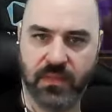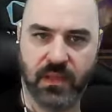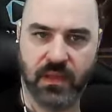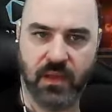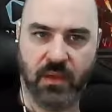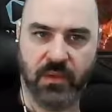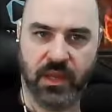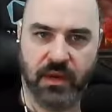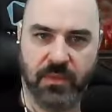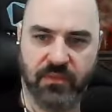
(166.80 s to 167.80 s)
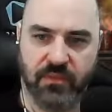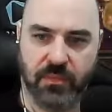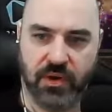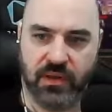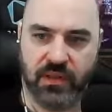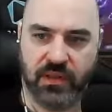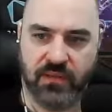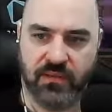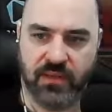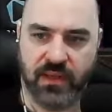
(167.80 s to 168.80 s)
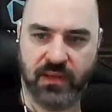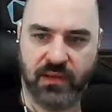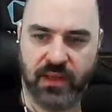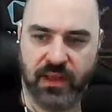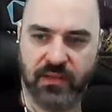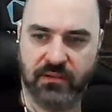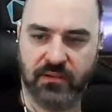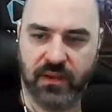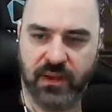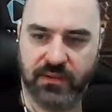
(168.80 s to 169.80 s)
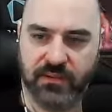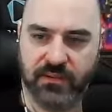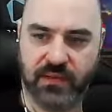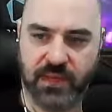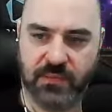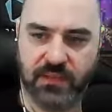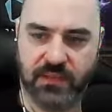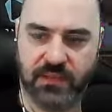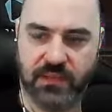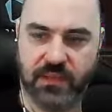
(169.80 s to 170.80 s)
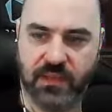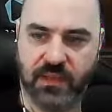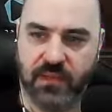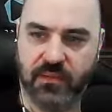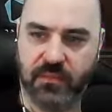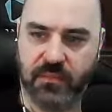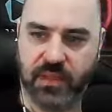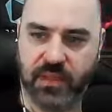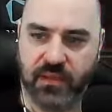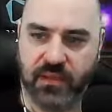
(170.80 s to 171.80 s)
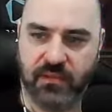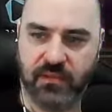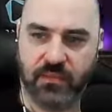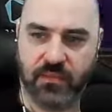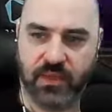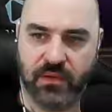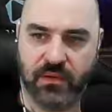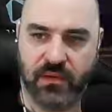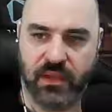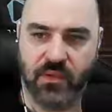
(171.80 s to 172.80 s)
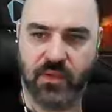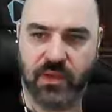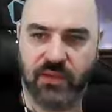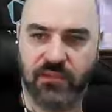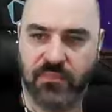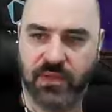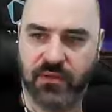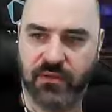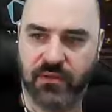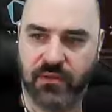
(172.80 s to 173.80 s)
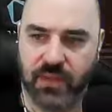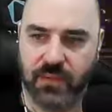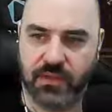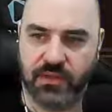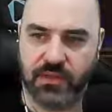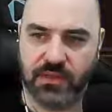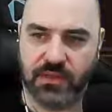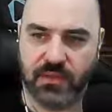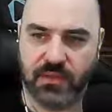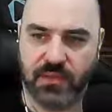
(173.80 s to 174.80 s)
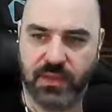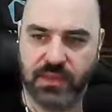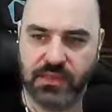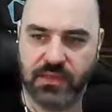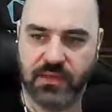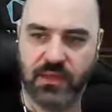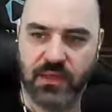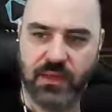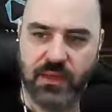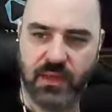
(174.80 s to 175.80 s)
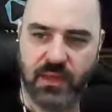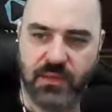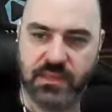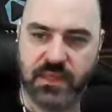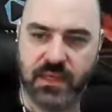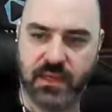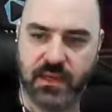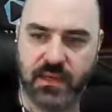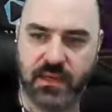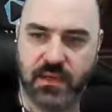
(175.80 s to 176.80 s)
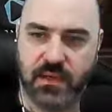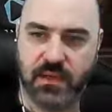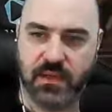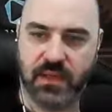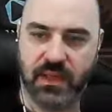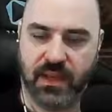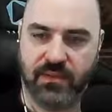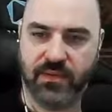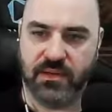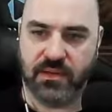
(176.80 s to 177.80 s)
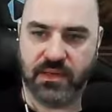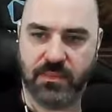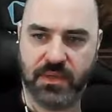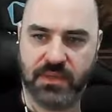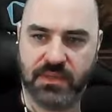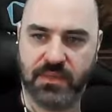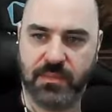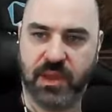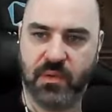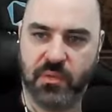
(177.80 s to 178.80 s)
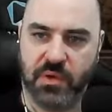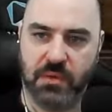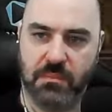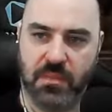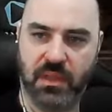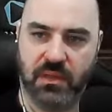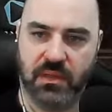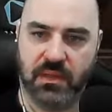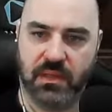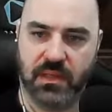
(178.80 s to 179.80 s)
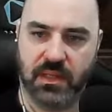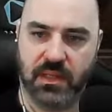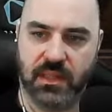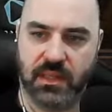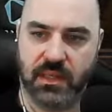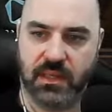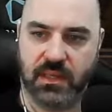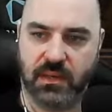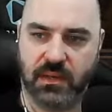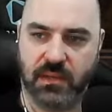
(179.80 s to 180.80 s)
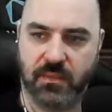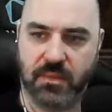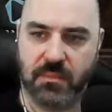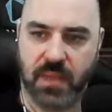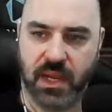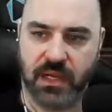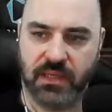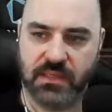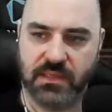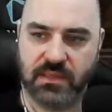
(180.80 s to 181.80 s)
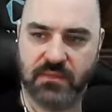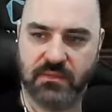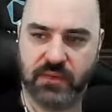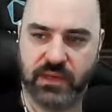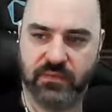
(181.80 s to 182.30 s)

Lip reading: All we care about from Bernie is that extra damage, because we are a 1-div build, so damage is on the budget. I would say on the average our DPS is about 1 million, and then it'll be minus whatever